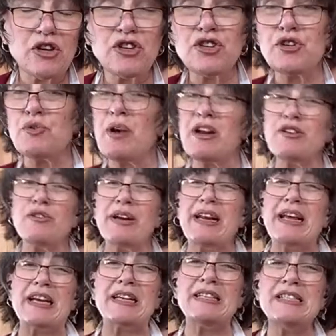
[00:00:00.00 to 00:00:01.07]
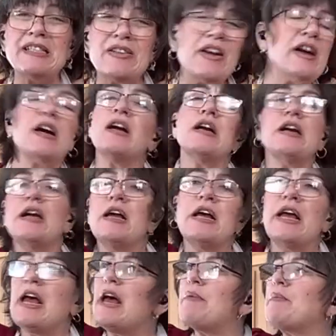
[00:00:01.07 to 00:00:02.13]
200 kids there.
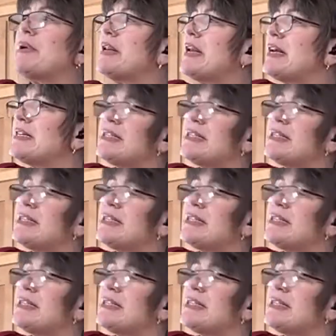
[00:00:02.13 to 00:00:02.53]
And when I